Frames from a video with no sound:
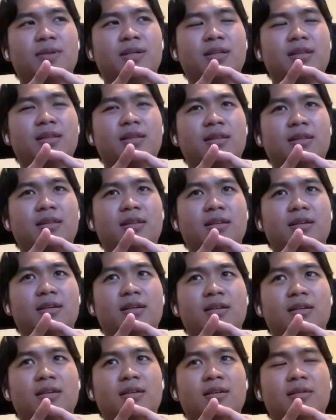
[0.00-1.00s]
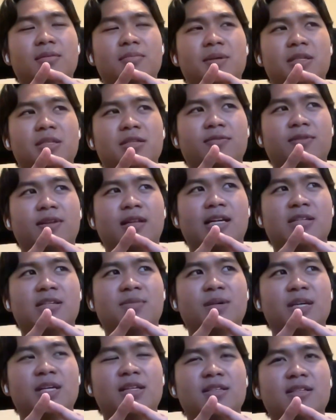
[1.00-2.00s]
with a bunch of
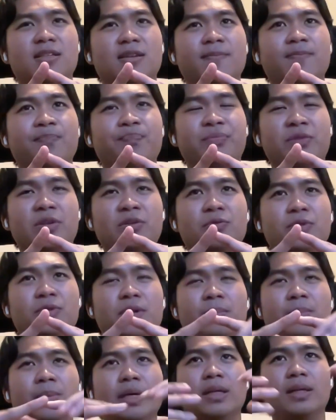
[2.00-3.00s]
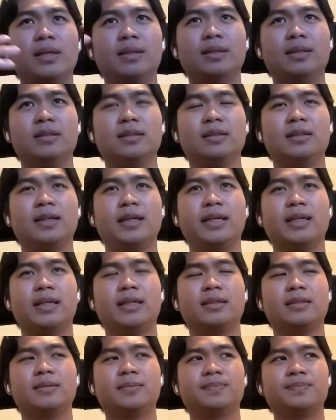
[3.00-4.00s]
classmates. We build like
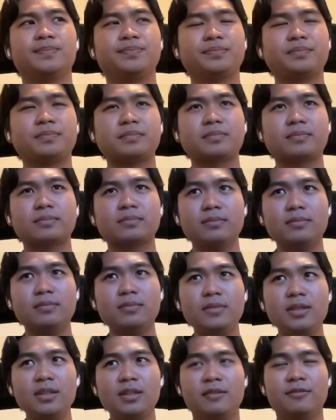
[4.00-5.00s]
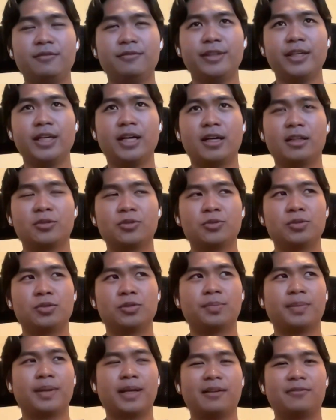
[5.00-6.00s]
VR
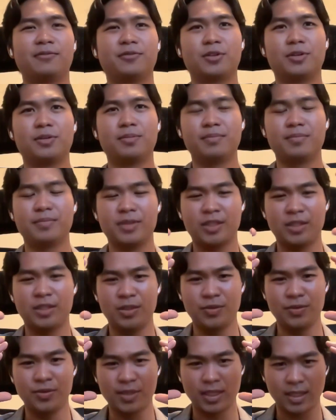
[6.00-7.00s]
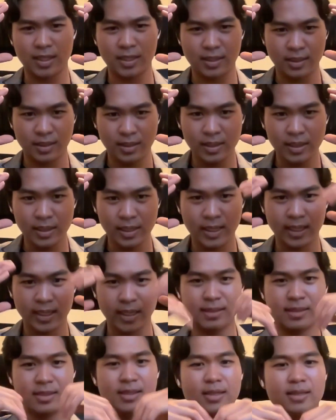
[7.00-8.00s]
tour platforms using
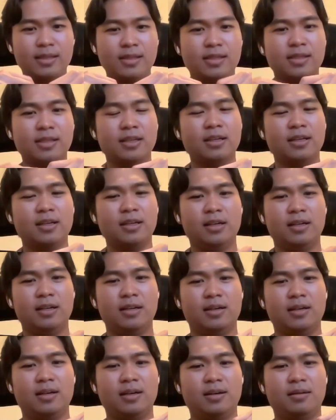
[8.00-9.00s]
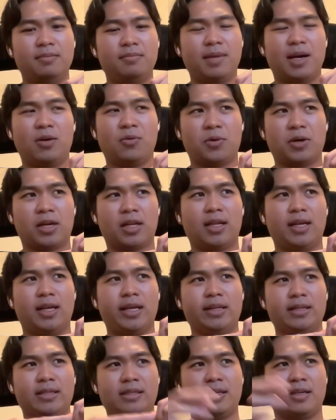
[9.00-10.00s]
headsets. Our
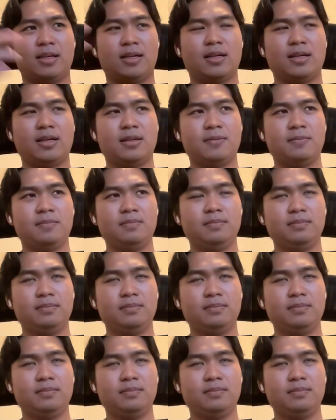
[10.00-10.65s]
clients are